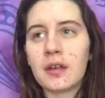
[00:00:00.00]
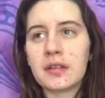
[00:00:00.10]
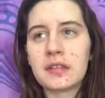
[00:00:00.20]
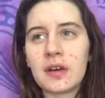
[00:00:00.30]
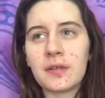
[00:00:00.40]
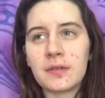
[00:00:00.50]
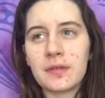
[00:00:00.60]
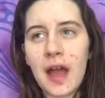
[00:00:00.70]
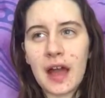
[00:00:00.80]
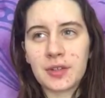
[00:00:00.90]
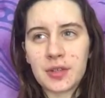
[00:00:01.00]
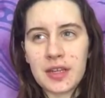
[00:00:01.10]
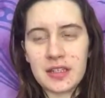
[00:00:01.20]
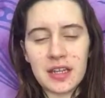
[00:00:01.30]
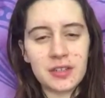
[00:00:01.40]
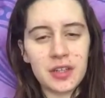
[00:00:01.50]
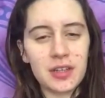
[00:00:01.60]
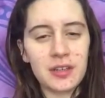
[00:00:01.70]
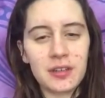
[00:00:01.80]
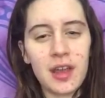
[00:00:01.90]
self
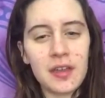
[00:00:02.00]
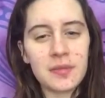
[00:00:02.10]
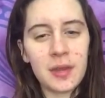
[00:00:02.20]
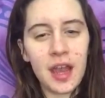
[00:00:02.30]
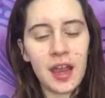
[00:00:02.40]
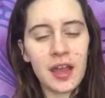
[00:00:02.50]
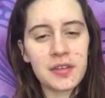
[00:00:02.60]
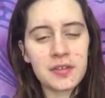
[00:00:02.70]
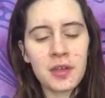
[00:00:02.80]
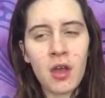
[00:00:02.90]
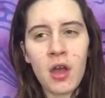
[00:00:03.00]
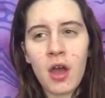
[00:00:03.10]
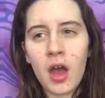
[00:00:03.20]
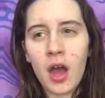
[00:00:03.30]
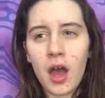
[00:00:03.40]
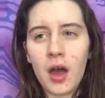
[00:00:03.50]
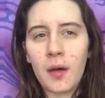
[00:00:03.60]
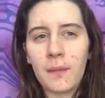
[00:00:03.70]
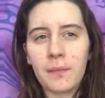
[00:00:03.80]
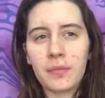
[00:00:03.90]
actualization as me, I guess.
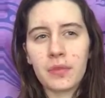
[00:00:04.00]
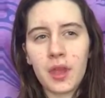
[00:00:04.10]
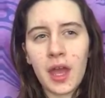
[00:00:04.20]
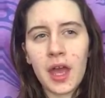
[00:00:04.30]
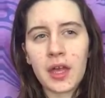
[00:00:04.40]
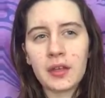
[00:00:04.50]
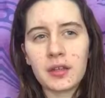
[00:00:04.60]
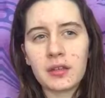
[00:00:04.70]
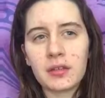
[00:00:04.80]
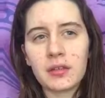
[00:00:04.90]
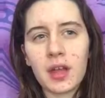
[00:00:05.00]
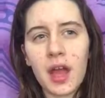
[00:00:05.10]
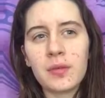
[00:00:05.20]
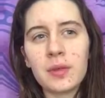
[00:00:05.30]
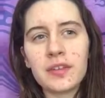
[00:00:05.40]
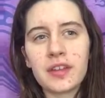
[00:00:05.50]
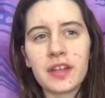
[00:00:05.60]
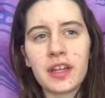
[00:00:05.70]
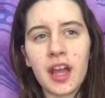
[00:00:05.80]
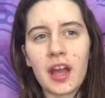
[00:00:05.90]
And I
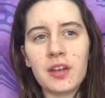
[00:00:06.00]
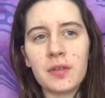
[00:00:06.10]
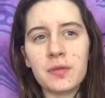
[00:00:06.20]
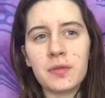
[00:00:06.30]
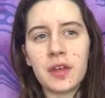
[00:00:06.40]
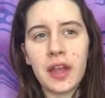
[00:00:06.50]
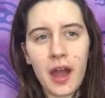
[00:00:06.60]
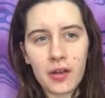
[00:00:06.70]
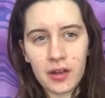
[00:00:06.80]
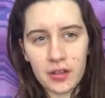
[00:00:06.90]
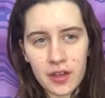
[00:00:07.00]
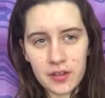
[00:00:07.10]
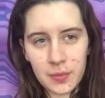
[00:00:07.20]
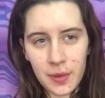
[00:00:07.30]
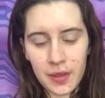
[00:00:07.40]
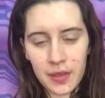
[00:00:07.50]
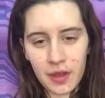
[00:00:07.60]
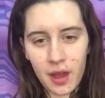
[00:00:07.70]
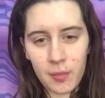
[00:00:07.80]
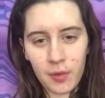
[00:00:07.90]
recently kind of encountered this with
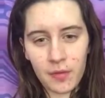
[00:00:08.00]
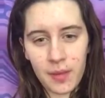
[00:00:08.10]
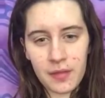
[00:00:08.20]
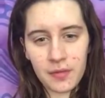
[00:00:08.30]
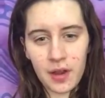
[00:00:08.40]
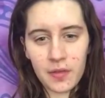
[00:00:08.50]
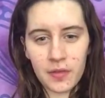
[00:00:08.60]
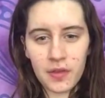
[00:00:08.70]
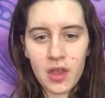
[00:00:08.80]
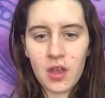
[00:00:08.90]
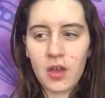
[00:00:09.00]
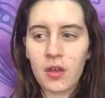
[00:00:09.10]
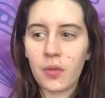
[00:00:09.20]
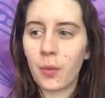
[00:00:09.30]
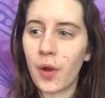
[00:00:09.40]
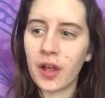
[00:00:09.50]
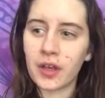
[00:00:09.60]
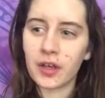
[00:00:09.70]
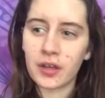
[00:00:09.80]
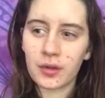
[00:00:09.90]
a couple of my friends. The
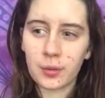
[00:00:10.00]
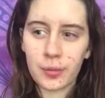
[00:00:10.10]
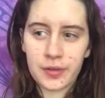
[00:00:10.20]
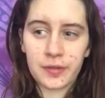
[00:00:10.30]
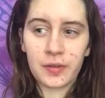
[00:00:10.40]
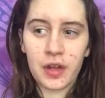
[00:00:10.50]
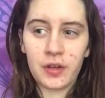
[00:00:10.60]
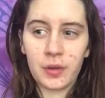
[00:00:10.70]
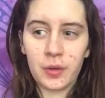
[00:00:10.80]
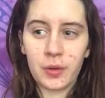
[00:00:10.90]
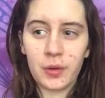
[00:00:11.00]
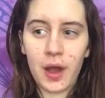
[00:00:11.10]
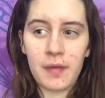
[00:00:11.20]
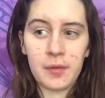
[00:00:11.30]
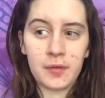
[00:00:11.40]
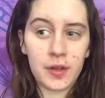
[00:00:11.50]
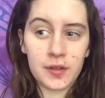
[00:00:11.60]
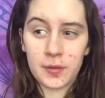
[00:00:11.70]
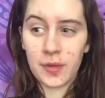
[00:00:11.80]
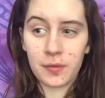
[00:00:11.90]
one was a friend who I've been
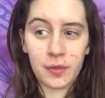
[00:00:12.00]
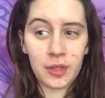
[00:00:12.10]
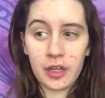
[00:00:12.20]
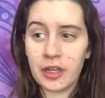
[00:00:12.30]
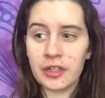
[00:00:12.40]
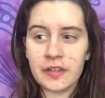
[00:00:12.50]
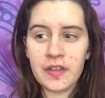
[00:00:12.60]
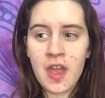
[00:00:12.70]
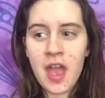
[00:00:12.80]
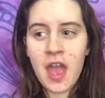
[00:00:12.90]
friends with for years,